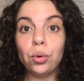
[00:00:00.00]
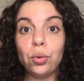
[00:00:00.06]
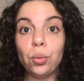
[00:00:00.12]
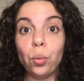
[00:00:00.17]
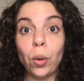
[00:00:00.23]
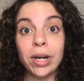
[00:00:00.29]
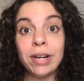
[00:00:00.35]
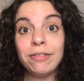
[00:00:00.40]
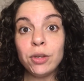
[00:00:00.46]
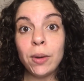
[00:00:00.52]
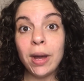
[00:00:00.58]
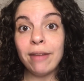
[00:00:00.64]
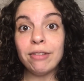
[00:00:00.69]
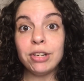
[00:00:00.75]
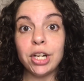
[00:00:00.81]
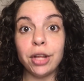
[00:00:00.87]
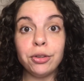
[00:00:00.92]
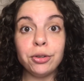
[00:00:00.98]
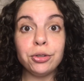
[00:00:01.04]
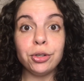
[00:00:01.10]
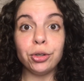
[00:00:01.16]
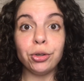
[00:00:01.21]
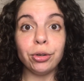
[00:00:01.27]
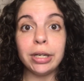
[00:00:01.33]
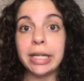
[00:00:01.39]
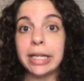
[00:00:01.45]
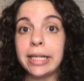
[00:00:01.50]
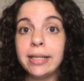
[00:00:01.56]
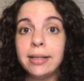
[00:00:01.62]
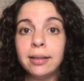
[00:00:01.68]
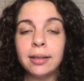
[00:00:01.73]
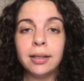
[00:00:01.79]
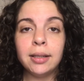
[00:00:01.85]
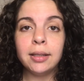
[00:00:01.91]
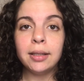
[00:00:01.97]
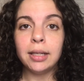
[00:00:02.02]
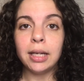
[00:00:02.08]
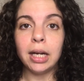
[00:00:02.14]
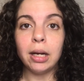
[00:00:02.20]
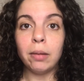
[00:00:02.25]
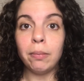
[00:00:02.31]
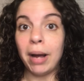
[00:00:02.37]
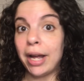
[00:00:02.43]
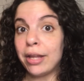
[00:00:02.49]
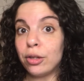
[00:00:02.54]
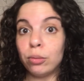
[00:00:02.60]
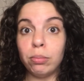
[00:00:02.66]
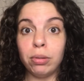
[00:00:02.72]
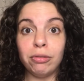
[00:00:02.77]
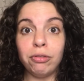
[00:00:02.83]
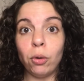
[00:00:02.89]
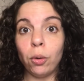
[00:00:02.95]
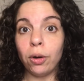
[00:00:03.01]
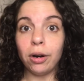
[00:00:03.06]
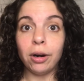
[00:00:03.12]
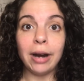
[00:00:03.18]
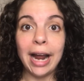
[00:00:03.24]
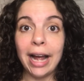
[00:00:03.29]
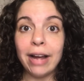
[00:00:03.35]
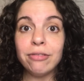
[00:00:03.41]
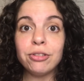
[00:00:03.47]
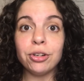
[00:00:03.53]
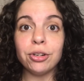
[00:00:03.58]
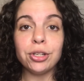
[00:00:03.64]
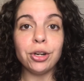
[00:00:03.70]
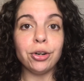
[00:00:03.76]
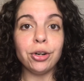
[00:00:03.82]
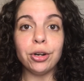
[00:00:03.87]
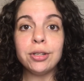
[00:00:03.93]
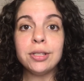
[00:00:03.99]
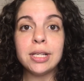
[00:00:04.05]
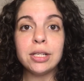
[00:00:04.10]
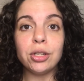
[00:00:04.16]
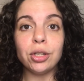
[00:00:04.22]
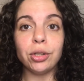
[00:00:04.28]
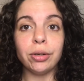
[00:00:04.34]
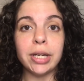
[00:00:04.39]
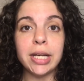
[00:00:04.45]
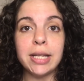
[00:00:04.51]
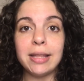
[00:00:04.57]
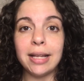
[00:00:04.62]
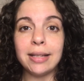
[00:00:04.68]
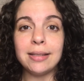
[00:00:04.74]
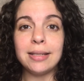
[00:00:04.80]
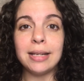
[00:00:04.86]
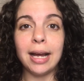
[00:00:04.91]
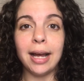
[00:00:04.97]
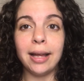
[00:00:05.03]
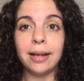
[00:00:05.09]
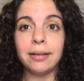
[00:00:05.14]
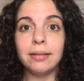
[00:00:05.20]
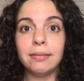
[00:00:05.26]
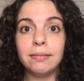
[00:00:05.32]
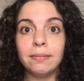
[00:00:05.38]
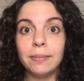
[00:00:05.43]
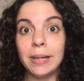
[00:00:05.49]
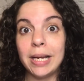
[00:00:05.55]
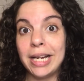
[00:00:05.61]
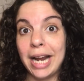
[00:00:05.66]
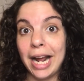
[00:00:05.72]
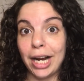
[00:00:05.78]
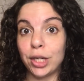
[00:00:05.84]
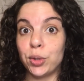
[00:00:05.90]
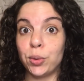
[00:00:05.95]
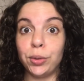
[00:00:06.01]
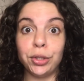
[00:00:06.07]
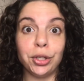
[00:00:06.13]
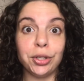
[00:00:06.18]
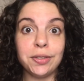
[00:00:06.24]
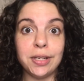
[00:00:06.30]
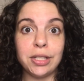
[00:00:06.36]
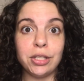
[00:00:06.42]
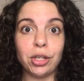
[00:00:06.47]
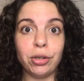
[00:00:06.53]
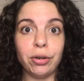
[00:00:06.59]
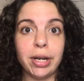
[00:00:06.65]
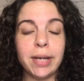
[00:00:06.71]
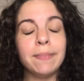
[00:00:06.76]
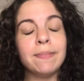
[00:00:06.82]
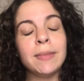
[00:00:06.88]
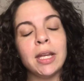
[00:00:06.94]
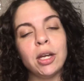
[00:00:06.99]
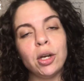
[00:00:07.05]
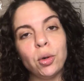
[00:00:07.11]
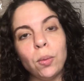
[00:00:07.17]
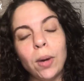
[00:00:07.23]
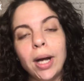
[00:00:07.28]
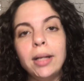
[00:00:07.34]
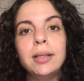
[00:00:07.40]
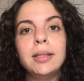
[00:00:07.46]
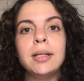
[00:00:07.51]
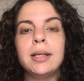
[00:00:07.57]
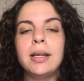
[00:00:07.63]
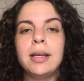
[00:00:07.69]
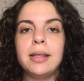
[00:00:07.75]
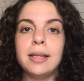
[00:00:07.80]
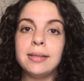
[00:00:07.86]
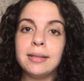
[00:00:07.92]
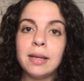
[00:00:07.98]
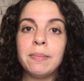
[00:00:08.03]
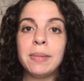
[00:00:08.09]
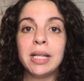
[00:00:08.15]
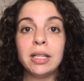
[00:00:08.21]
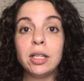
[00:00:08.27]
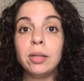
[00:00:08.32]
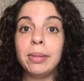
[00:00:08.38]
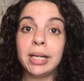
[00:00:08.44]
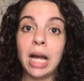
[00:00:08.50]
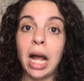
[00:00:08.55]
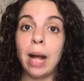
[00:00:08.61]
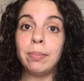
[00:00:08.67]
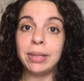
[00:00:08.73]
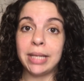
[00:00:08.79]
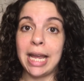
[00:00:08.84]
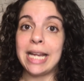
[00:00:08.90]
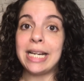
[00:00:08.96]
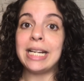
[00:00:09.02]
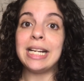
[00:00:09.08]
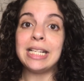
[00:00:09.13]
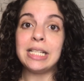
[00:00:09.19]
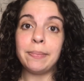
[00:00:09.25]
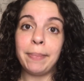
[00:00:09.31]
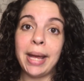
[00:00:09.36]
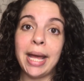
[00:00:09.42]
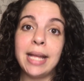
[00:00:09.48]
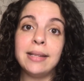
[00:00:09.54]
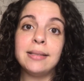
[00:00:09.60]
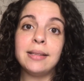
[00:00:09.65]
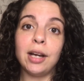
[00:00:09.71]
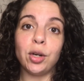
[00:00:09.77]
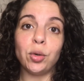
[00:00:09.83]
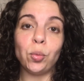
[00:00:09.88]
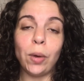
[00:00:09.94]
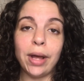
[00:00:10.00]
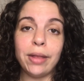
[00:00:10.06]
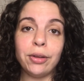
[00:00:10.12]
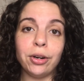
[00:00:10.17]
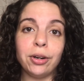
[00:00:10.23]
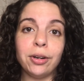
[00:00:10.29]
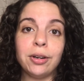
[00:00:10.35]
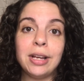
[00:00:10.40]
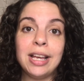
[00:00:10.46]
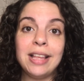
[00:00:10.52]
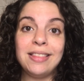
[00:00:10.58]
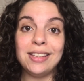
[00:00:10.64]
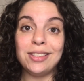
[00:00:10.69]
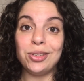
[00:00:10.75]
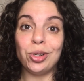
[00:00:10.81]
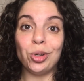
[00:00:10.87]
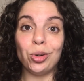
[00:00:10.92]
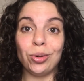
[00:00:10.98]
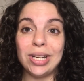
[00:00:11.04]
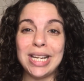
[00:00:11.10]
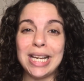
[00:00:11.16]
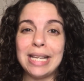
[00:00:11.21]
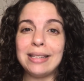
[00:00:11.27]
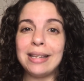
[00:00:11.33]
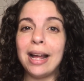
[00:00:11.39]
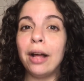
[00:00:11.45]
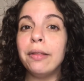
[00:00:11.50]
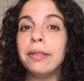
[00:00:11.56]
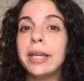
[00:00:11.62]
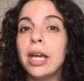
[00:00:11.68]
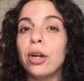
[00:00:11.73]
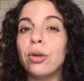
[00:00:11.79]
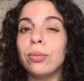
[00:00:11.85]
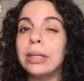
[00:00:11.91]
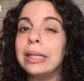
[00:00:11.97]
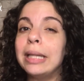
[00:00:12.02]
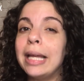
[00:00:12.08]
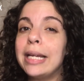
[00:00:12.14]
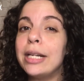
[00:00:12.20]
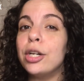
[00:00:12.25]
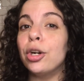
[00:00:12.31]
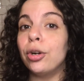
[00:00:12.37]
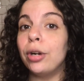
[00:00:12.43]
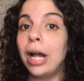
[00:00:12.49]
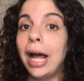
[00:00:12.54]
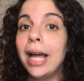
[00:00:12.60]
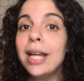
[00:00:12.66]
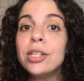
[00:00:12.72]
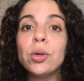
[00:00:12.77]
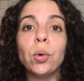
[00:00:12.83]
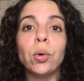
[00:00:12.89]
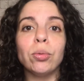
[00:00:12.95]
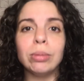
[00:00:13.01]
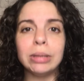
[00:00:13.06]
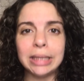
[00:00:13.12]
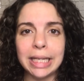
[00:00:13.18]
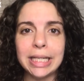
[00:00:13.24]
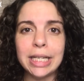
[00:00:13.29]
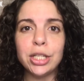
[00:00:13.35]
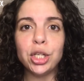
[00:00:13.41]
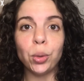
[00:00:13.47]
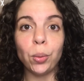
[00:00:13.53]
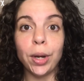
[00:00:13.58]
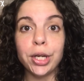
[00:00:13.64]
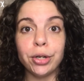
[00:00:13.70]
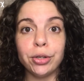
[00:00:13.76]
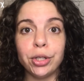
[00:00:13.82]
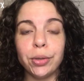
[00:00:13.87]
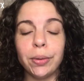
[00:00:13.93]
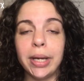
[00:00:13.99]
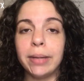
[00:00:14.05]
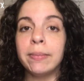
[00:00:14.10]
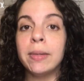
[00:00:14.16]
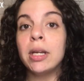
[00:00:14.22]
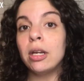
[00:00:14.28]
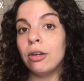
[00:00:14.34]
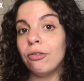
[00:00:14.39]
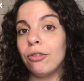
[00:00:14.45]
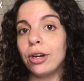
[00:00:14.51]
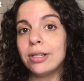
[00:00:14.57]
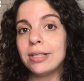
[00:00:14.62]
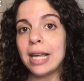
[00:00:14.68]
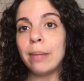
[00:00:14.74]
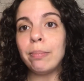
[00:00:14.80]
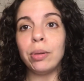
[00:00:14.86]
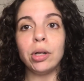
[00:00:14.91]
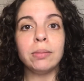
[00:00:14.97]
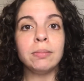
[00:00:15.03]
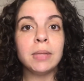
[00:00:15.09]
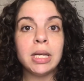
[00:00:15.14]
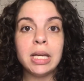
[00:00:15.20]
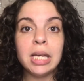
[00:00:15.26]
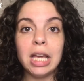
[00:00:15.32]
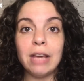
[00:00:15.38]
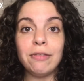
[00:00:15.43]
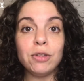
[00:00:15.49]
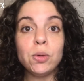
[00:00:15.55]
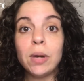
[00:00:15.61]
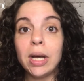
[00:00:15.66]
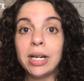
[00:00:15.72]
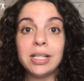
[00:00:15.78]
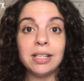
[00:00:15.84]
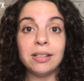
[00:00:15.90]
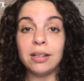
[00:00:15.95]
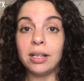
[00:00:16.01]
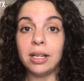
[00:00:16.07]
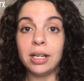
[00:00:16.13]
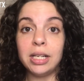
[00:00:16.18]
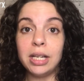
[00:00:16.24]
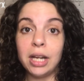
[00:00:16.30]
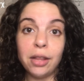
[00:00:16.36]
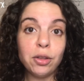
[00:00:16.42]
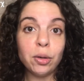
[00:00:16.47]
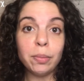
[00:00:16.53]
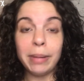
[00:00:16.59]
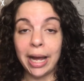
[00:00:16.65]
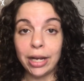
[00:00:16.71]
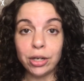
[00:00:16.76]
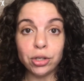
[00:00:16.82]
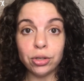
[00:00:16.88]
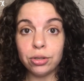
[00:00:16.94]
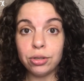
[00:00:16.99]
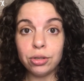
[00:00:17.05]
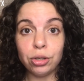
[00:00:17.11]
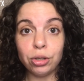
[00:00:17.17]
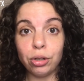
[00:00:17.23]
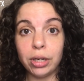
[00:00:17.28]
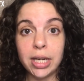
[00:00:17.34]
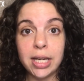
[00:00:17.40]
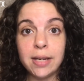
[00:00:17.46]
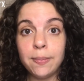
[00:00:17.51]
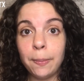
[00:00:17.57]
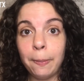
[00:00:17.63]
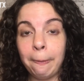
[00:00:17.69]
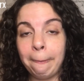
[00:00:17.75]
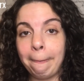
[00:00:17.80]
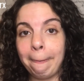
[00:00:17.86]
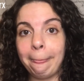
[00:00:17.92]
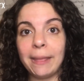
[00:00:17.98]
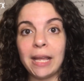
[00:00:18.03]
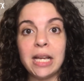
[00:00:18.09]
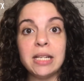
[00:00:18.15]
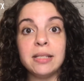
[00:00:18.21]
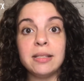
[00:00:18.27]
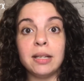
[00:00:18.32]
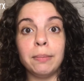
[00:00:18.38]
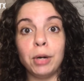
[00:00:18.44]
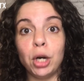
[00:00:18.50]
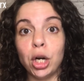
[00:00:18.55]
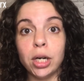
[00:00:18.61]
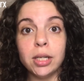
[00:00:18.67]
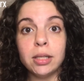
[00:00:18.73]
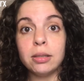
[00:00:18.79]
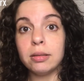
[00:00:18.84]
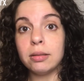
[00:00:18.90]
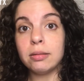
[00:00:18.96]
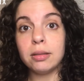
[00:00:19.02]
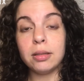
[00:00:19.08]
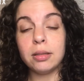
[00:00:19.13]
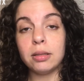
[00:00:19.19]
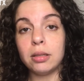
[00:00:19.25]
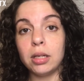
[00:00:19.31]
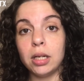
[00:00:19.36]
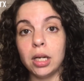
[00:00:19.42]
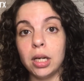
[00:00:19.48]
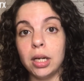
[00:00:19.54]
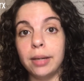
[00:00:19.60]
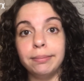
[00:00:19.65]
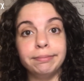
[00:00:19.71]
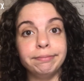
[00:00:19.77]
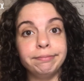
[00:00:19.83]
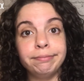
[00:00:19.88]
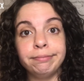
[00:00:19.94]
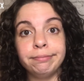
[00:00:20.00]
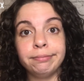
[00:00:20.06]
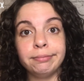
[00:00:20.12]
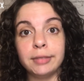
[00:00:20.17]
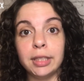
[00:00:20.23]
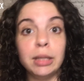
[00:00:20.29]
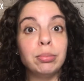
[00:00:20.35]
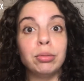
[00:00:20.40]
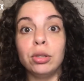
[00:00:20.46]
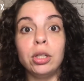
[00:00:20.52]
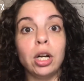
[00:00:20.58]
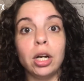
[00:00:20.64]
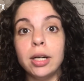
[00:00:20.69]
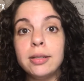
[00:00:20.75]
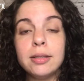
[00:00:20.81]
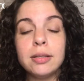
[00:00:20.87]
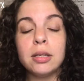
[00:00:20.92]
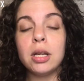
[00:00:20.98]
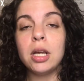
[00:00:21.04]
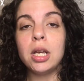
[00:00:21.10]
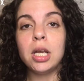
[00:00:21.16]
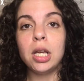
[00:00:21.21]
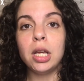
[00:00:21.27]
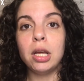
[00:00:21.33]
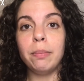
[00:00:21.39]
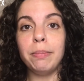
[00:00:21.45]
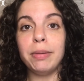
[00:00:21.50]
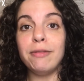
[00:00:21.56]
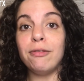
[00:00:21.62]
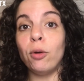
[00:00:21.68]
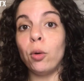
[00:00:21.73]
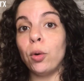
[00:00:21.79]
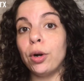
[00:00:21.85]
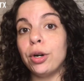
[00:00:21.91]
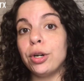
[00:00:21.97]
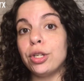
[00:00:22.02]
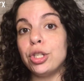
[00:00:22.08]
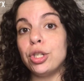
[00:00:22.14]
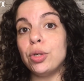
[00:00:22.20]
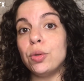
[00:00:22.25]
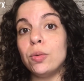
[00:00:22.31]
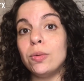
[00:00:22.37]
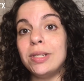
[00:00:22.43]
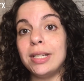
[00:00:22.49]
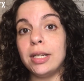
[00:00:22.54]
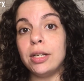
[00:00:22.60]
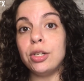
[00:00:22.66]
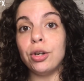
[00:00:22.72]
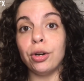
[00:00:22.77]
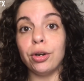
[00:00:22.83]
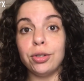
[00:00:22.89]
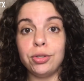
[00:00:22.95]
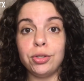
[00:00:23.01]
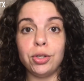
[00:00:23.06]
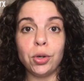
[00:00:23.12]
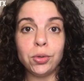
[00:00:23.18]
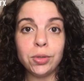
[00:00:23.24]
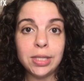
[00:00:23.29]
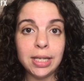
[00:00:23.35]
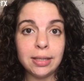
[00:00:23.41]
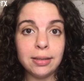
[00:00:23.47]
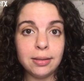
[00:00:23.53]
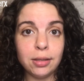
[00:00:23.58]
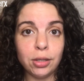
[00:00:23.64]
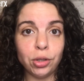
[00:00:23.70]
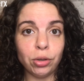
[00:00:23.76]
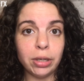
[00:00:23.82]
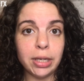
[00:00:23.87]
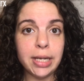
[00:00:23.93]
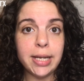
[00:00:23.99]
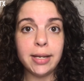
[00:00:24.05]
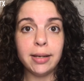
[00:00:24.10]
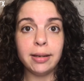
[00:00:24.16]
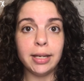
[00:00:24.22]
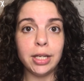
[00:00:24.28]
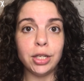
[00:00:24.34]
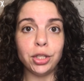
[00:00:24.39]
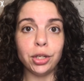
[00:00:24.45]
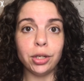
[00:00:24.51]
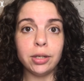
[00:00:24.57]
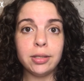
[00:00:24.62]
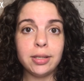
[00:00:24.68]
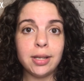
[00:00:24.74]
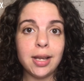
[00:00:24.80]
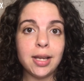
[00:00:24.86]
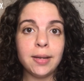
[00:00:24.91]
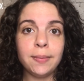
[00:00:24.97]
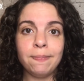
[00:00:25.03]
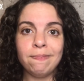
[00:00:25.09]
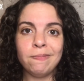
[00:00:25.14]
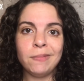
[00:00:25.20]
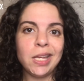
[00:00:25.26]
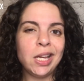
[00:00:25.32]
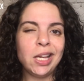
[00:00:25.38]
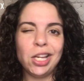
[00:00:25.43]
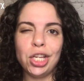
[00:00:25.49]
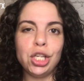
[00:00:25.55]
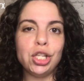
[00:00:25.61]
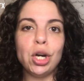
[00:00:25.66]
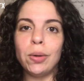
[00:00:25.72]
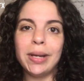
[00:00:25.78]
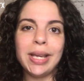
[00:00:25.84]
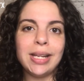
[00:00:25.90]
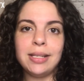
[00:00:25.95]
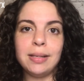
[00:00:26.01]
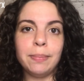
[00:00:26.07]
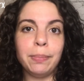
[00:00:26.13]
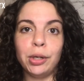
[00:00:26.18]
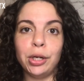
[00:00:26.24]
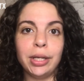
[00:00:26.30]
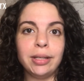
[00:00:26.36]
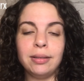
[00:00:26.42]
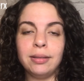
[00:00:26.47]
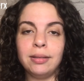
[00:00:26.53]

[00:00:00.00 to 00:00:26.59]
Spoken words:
What if you have another degree, either before or after your nursing degree, that's not an actual nursing degree? Well, this can be a little bit complicated. It depends on whether this degree is healthcare related or not, or related to what you're doing. For example, if you got another bachelor's degree in some arts, liberal arts, before you did your associate's degree in nursing, you don't get to put